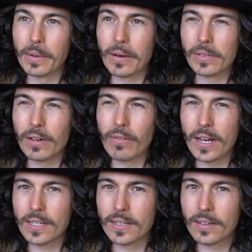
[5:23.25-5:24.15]
But I was like,
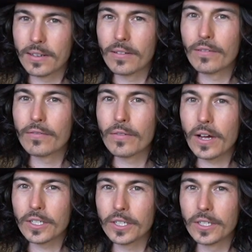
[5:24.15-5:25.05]
right,
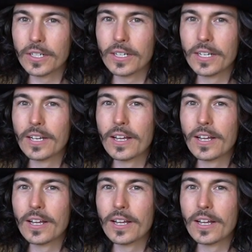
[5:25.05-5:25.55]
fashion,